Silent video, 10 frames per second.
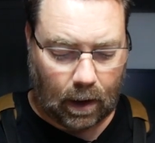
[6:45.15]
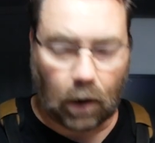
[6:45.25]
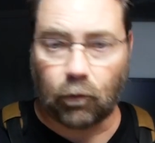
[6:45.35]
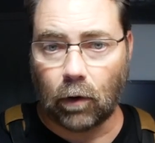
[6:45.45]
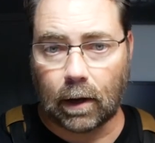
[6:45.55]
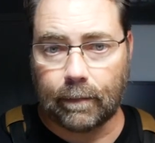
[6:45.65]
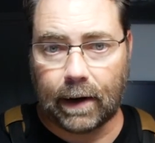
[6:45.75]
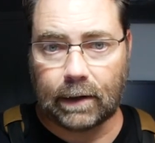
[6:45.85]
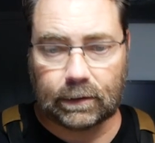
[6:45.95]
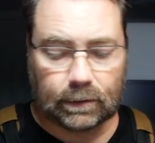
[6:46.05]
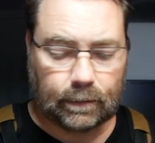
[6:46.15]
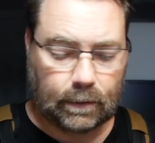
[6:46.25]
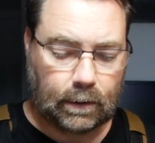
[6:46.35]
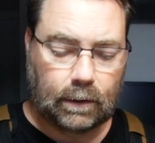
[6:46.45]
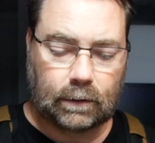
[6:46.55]
acrylic paints.
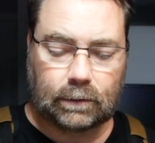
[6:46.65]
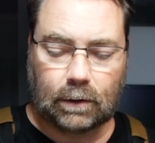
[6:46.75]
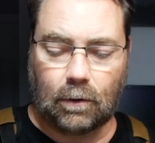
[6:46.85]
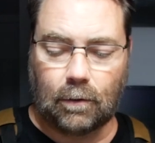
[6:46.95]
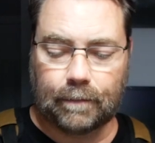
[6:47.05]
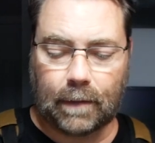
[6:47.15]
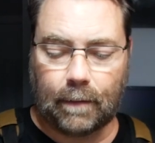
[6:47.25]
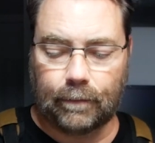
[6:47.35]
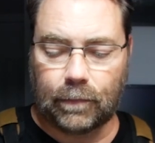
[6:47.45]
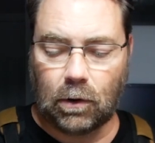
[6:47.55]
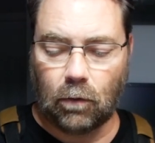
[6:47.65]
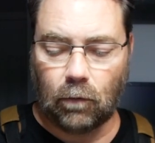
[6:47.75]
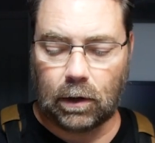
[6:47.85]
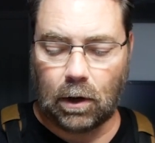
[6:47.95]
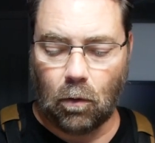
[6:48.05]
So, don't
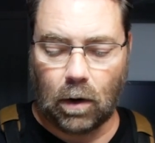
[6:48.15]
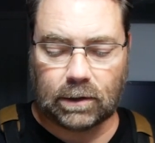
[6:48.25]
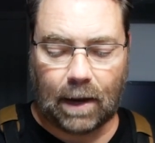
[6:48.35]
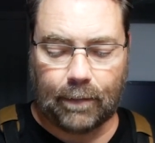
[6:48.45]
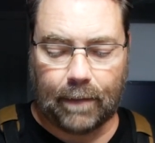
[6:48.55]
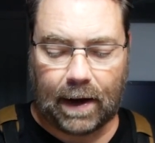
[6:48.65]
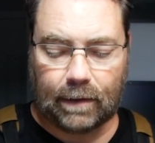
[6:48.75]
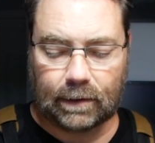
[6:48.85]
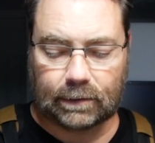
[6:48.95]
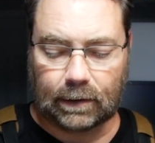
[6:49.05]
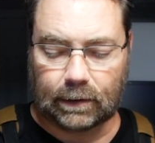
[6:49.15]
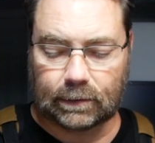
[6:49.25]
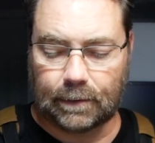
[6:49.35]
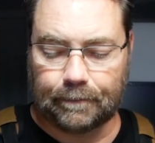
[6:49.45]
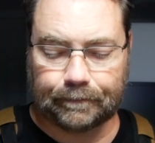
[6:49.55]
really know what type of paint this
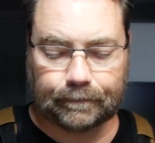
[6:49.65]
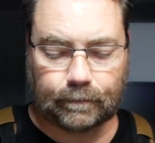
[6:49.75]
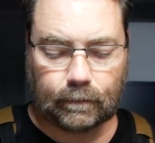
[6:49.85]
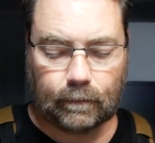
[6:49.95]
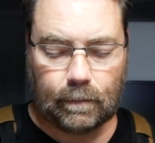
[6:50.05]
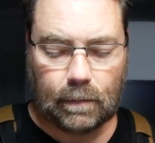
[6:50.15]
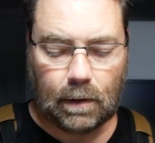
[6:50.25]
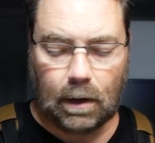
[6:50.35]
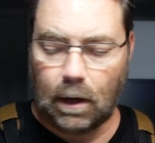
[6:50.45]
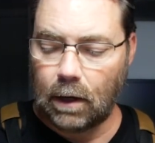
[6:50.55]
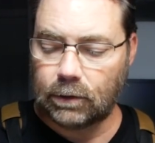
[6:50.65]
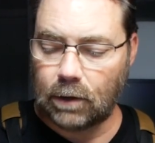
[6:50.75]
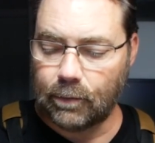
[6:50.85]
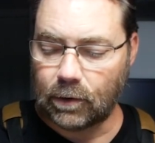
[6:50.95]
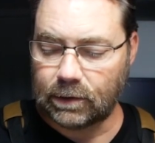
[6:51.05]
is. So
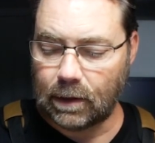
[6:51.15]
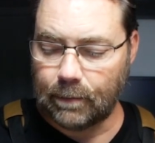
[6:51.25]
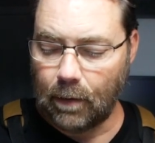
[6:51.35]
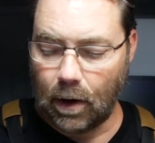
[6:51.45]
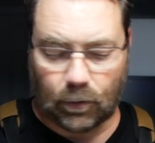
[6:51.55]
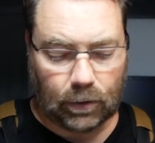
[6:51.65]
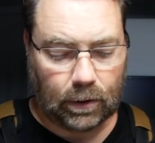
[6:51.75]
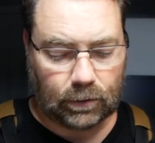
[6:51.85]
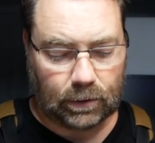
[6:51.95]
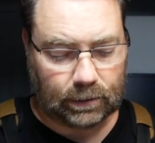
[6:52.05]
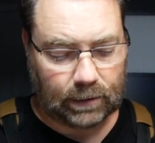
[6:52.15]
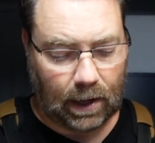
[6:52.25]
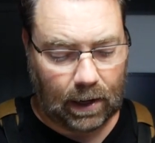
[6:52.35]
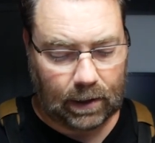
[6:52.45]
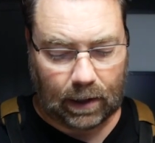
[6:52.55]
I'm going to set my model here to the
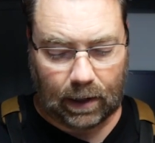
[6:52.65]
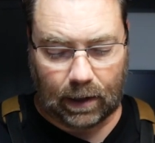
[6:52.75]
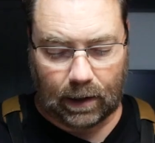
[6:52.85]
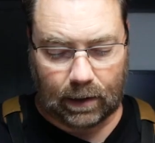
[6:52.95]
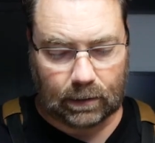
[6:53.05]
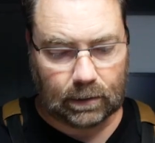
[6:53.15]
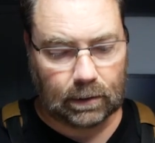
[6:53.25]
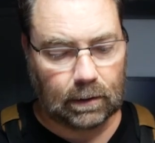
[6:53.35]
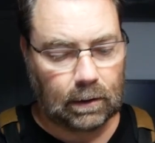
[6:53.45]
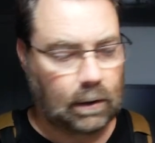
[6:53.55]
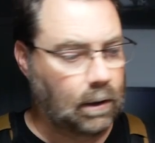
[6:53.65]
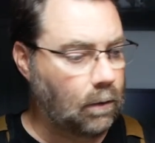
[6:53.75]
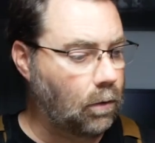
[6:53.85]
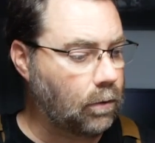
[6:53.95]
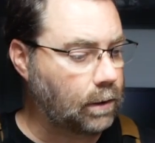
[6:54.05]
side, and
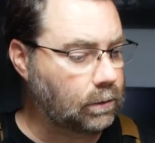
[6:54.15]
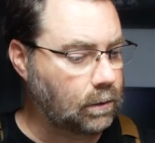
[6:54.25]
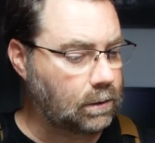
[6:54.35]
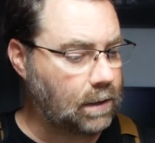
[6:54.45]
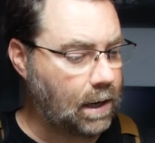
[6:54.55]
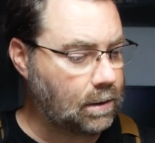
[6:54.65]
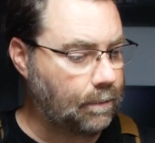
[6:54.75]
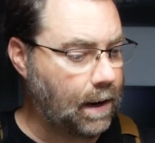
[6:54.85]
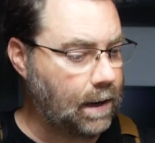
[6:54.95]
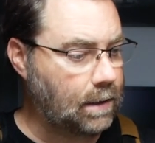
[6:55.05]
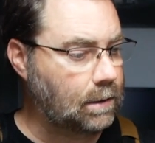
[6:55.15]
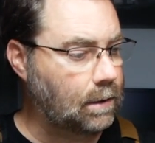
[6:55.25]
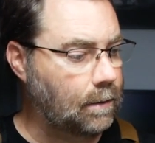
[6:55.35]
we're just going to take the paint.